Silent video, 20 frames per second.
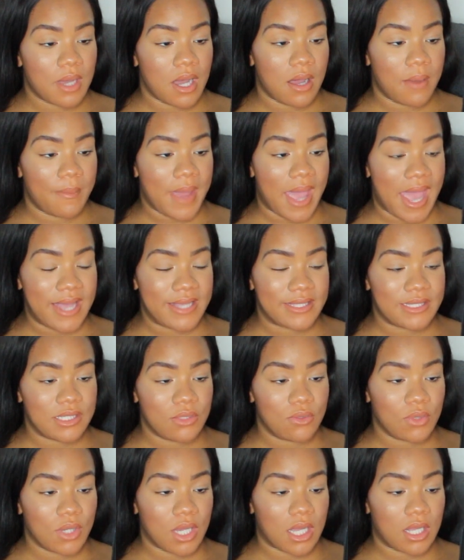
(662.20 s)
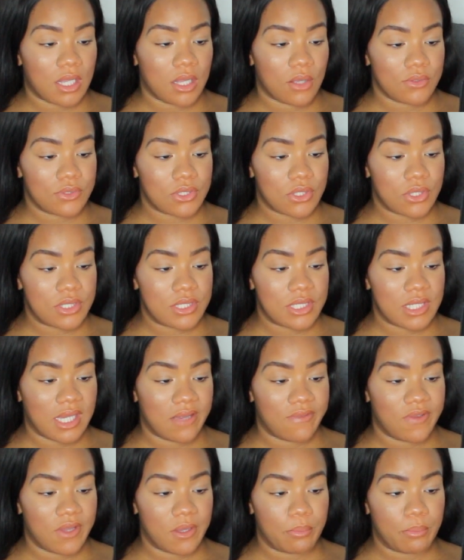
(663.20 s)
as you get closer to
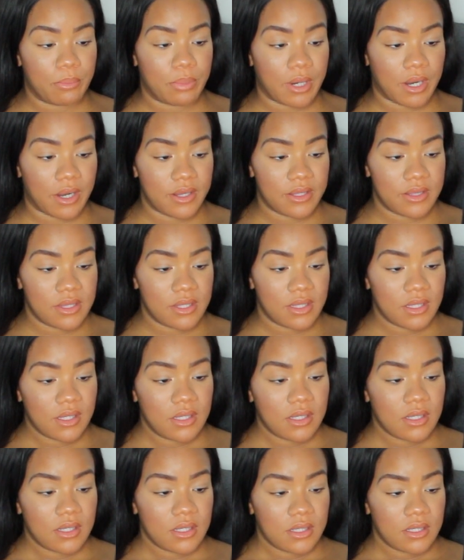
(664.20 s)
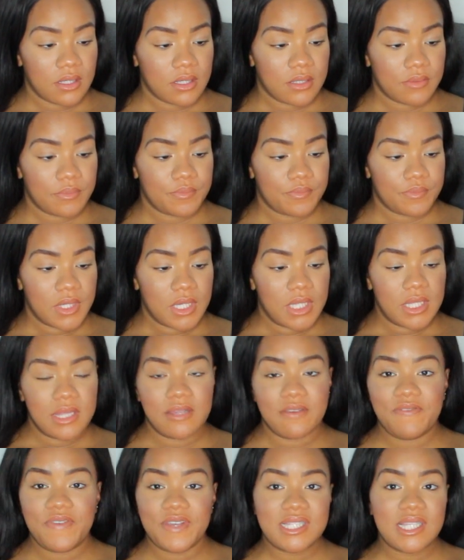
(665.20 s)
giving birth.
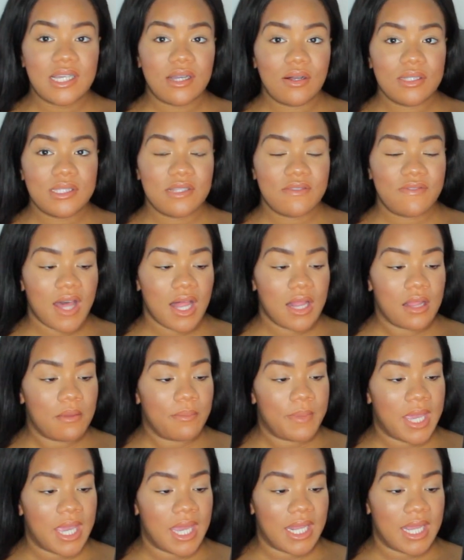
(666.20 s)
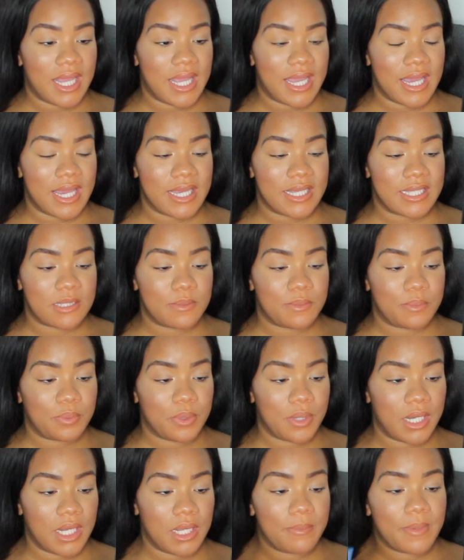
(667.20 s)
The physical development is
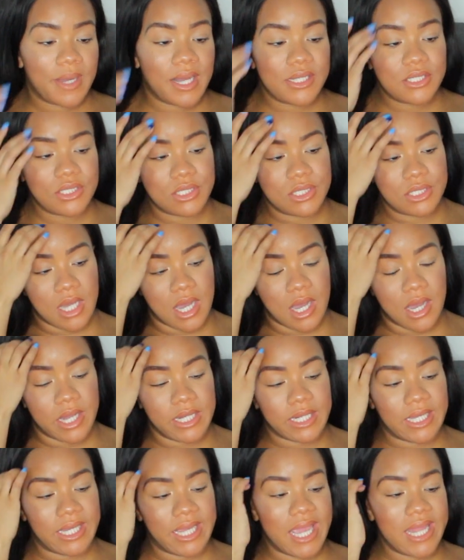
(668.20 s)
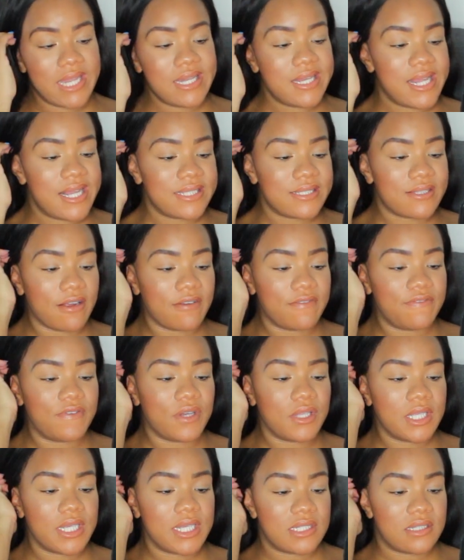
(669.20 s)
pretty much done. Kidneys are
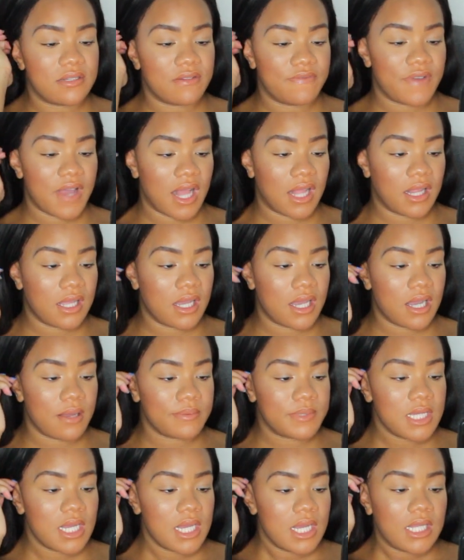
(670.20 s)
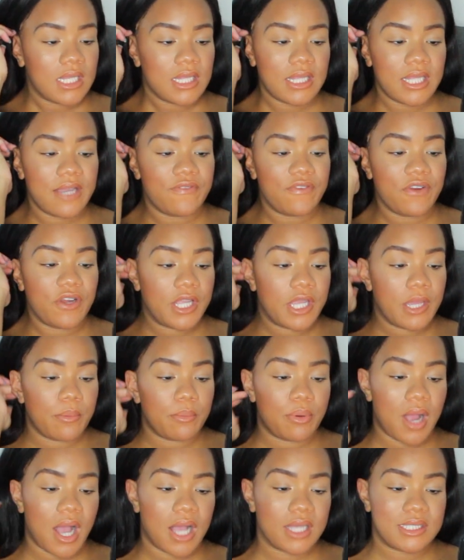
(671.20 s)
fully developed. Liver
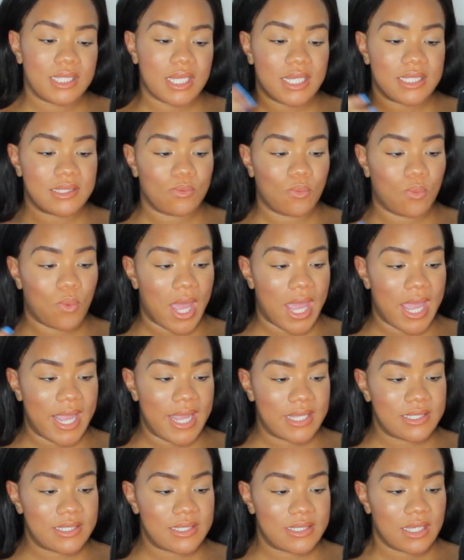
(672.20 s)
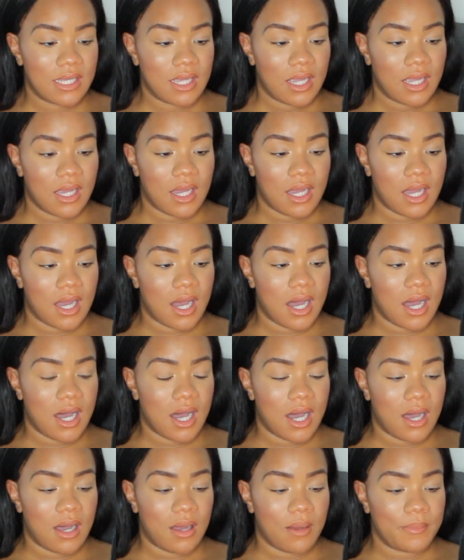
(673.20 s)
can process waste.
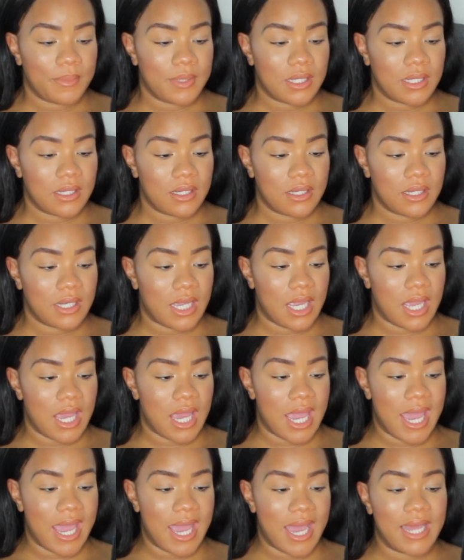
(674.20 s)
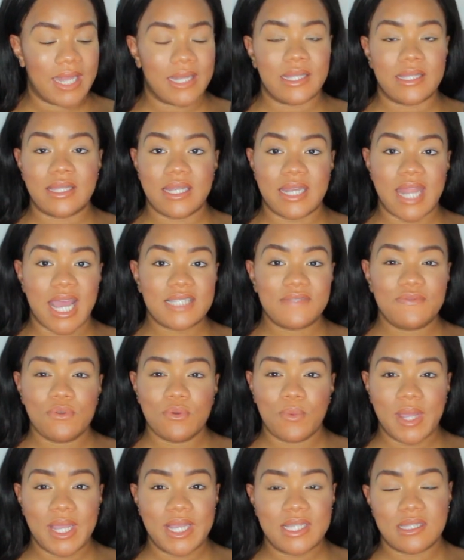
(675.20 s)
And the next
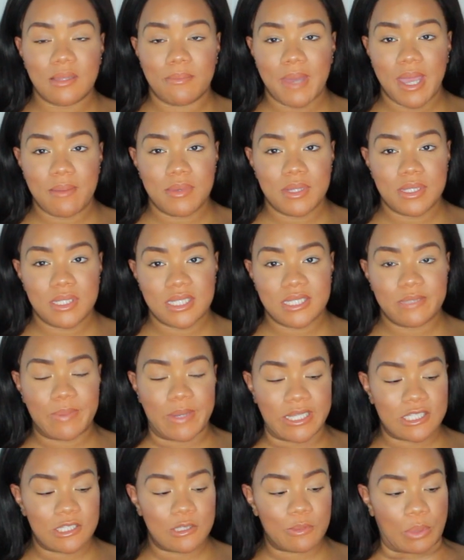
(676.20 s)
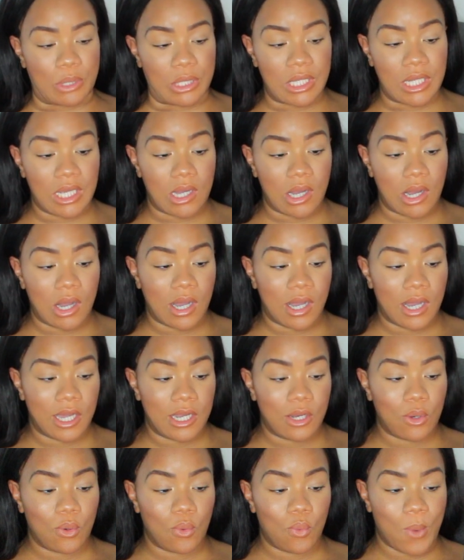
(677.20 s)
few weeks, the baby just spends putting
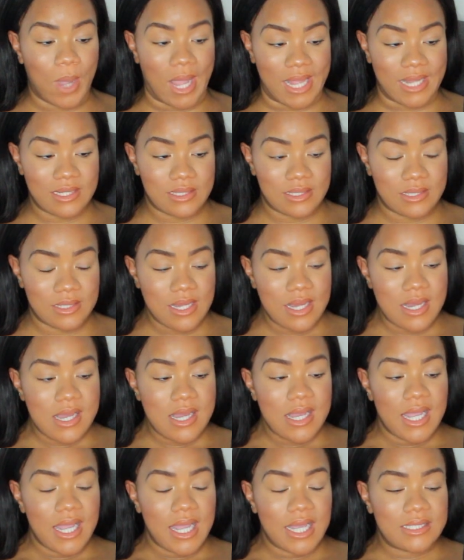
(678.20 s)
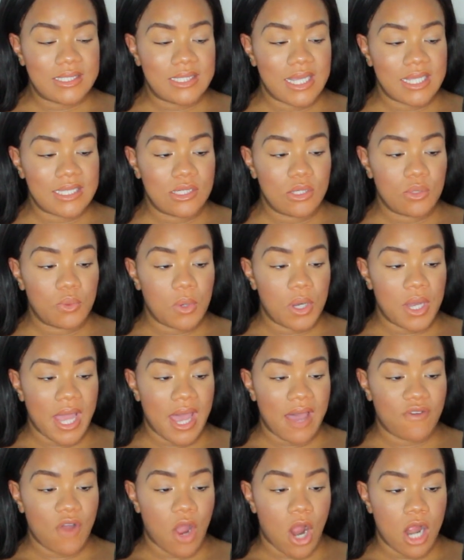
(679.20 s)
on weight. It says you will
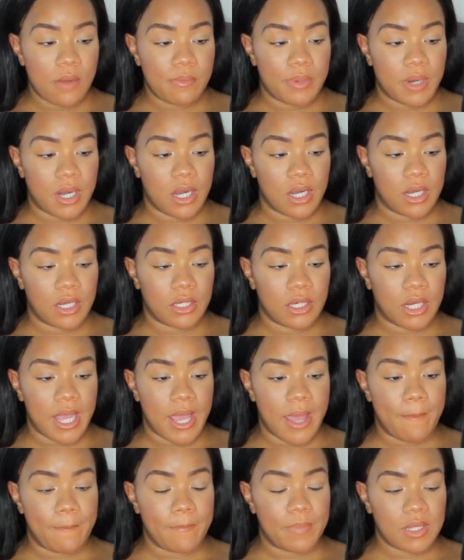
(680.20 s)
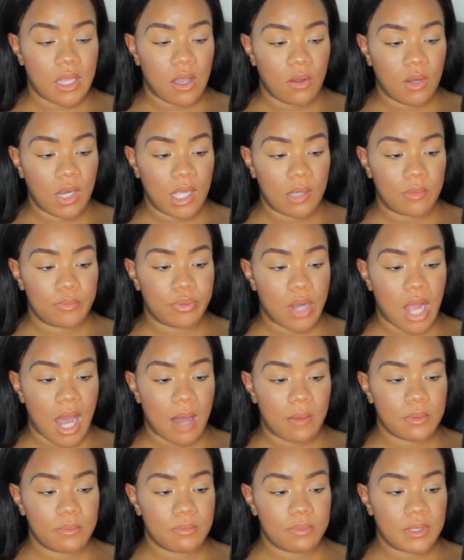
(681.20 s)
have heartburn and bloating
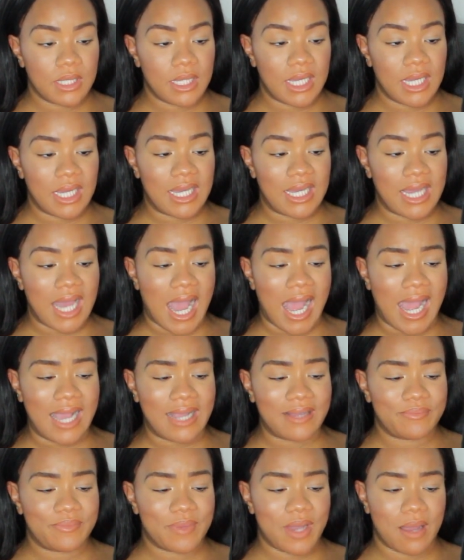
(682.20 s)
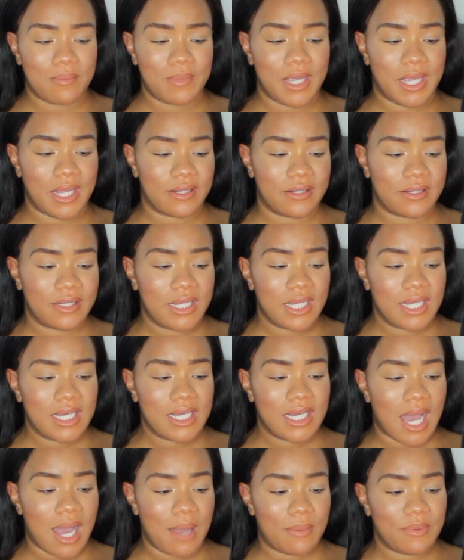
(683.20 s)
probably. I mean,
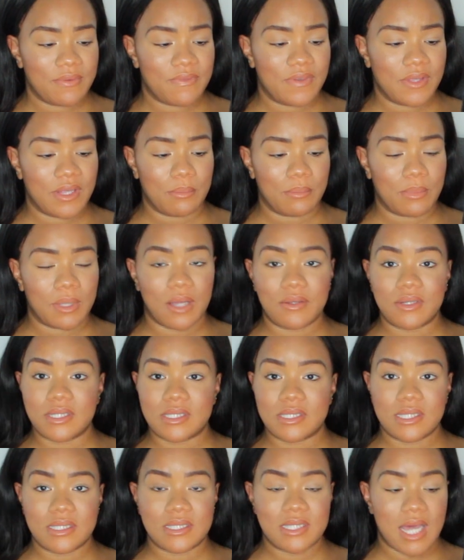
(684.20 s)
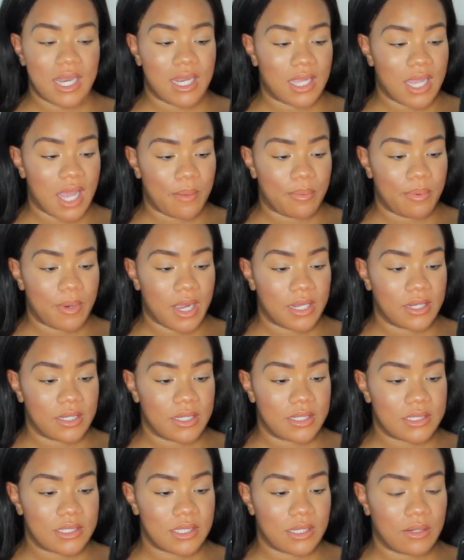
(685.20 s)
I've been feeling bloated since I didn't got
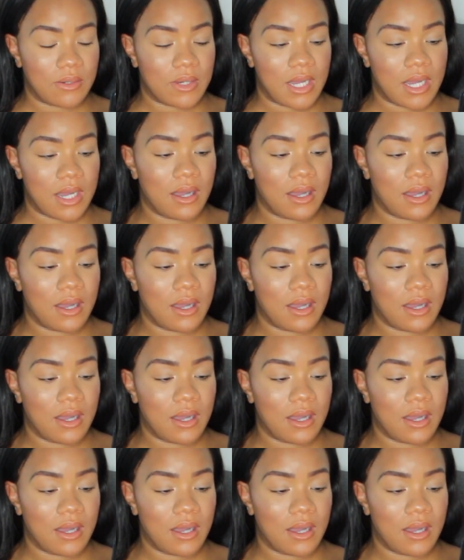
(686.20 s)
pregnant. So,